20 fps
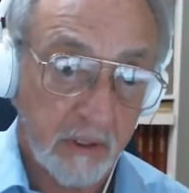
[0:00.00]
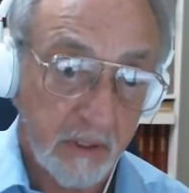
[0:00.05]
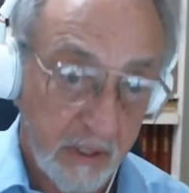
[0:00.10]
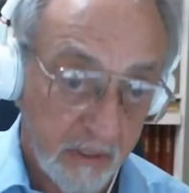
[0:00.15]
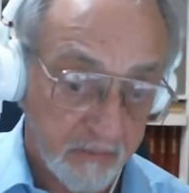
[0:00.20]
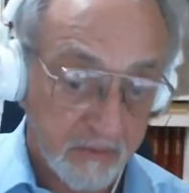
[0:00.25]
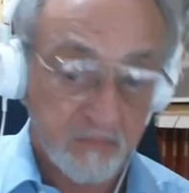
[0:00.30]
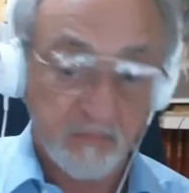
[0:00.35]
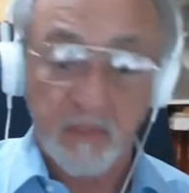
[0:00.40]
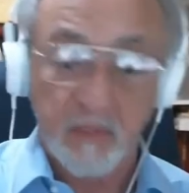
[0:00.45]

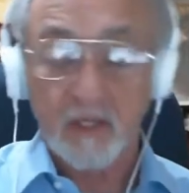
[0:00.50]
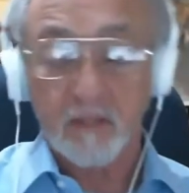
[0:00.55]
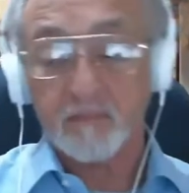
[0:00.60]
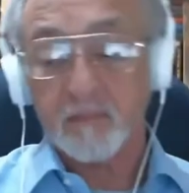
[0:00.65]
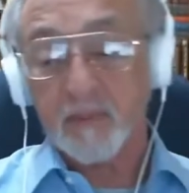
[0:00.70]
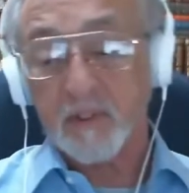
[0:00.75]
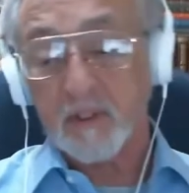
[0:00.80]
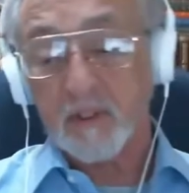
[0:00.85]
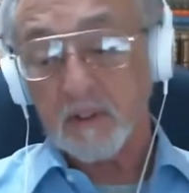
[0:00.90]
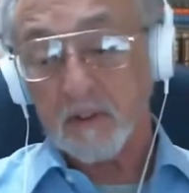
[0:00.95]
Now, it
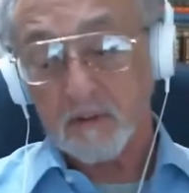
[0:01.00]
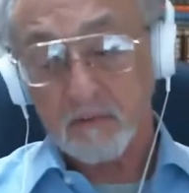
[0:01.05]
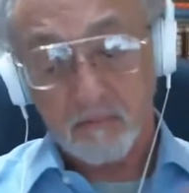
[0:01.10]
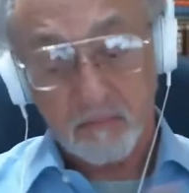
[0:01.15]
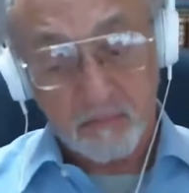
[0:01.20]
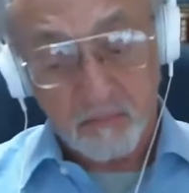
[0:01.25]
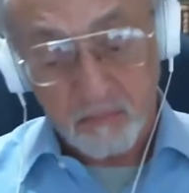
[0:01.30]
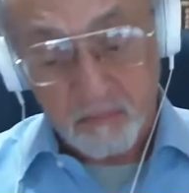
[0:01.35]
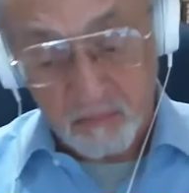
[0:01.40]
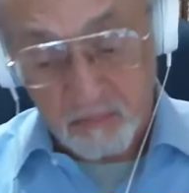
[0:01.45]
might be
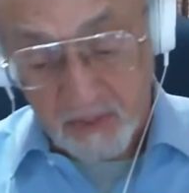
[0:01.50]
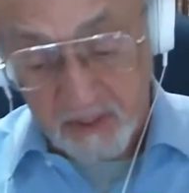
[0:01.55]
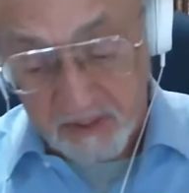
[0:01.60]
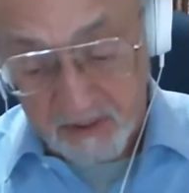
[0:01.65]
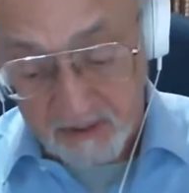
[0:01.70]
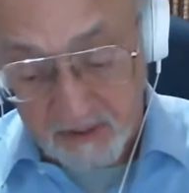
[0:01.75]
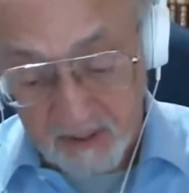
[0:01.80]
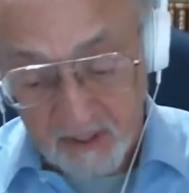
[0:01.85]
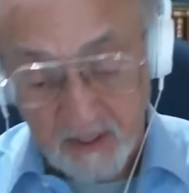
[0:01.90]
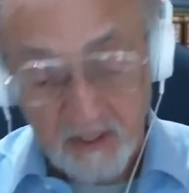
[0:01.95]

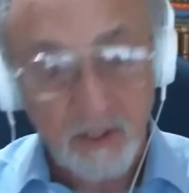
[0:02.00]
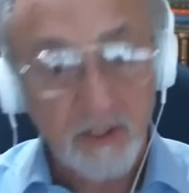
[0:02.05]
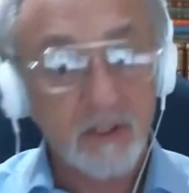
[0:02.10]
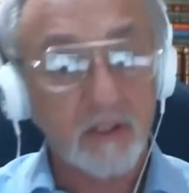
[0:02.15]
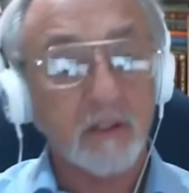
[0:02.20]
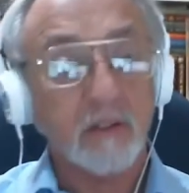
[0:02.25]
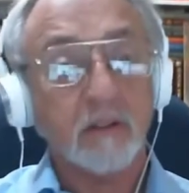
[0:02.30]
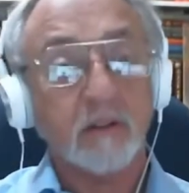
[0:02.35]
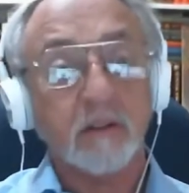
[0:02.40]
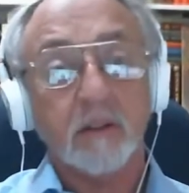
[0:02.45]

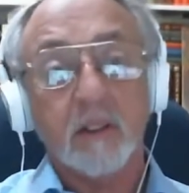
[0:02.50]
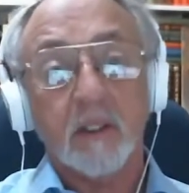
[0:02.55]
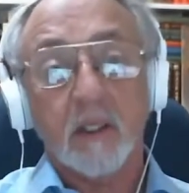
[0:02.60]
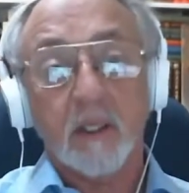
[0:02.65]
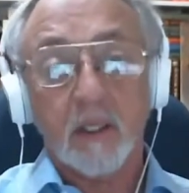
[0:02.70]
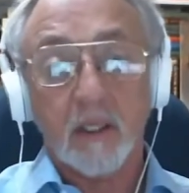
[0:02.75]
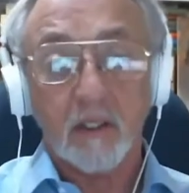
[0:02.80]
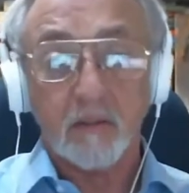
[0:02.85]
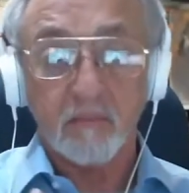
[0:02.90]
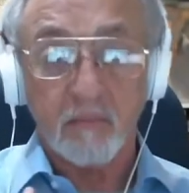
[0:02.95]
meditational,
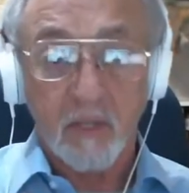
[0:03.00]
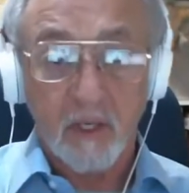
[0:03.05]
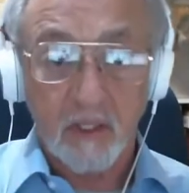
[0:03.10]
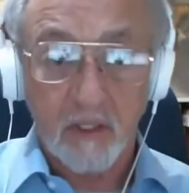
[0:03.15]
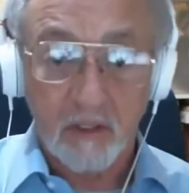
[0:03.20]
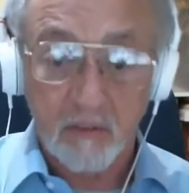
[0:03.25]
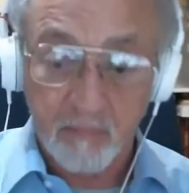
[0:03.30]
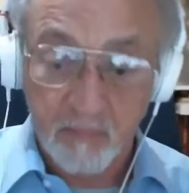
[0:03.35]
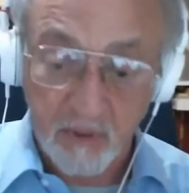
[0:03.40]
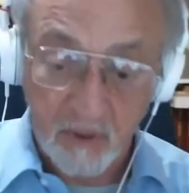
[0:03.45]
it
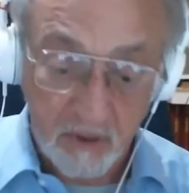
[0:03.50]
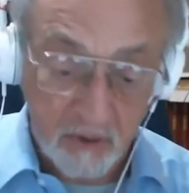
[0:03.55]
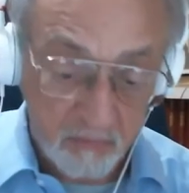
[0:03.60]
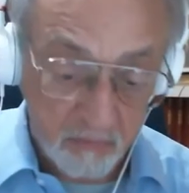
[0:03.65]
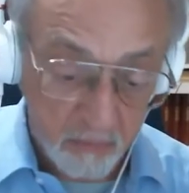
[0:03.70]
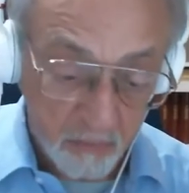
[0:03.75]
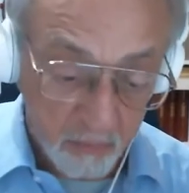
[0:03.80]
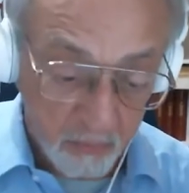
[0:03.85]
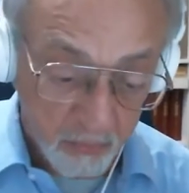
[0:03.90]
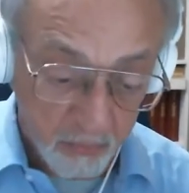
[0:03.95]
might
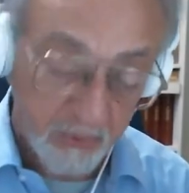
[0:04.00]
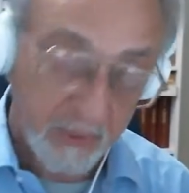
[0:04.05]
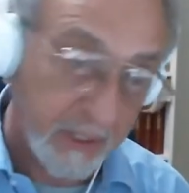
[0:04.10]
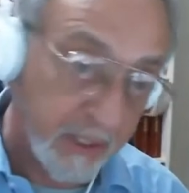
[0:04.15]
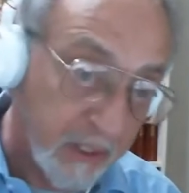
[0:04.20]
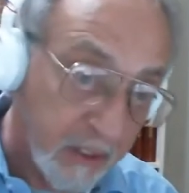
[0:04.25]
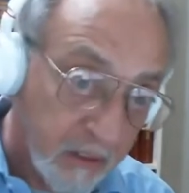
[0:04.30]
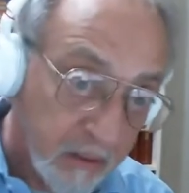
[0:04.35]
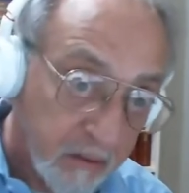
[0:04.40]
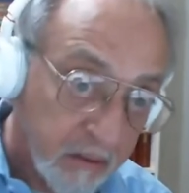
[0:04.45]
be
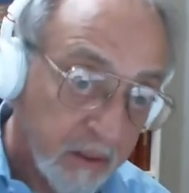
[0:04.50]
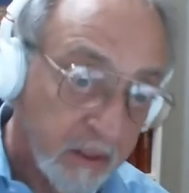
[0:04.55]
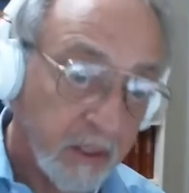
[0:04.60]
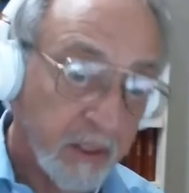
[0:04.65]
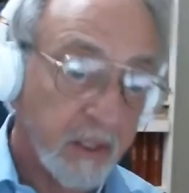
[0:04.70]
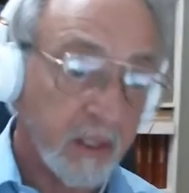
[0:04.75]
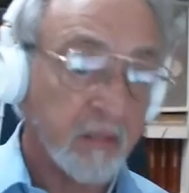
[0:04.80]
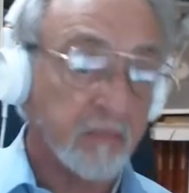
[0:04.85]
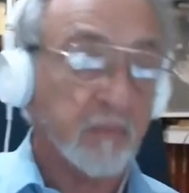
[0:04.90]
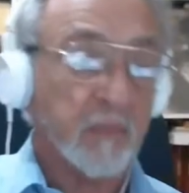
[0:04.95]
prayer,
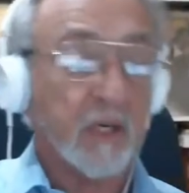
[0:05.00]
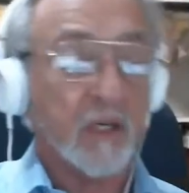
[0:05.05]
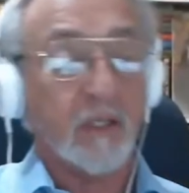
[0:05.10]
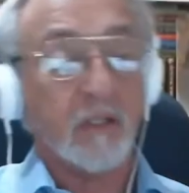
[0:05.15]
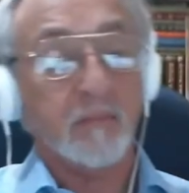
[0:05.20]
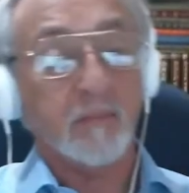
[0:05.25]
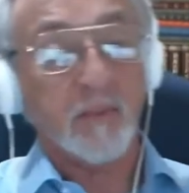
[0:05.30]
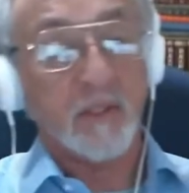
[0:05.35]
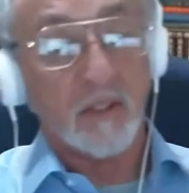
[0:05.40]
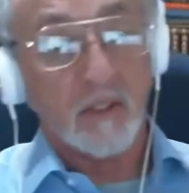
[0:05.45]
it
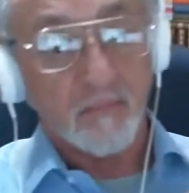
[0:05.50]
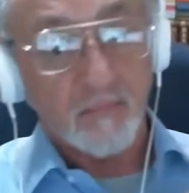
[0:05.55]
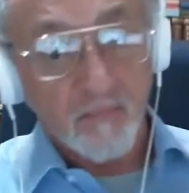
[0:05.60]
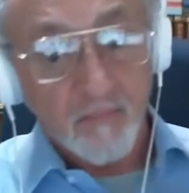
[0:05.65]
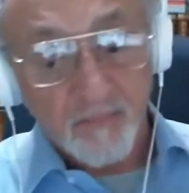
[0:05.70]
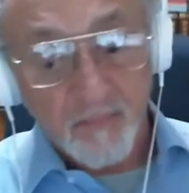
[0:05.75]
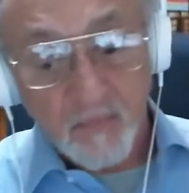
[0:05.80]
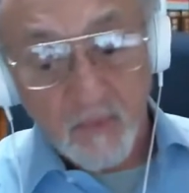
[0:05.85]
might be,